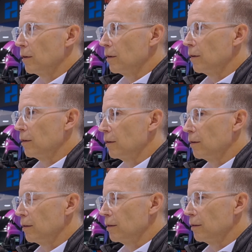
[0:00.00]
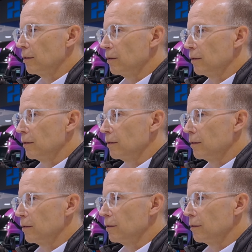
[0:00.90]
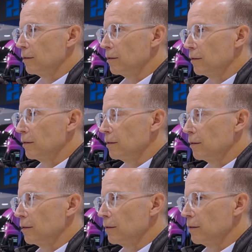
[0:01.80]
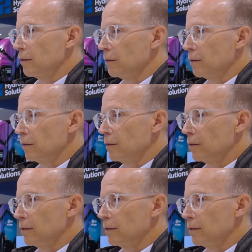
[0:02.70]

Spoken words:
The person shown says nothing.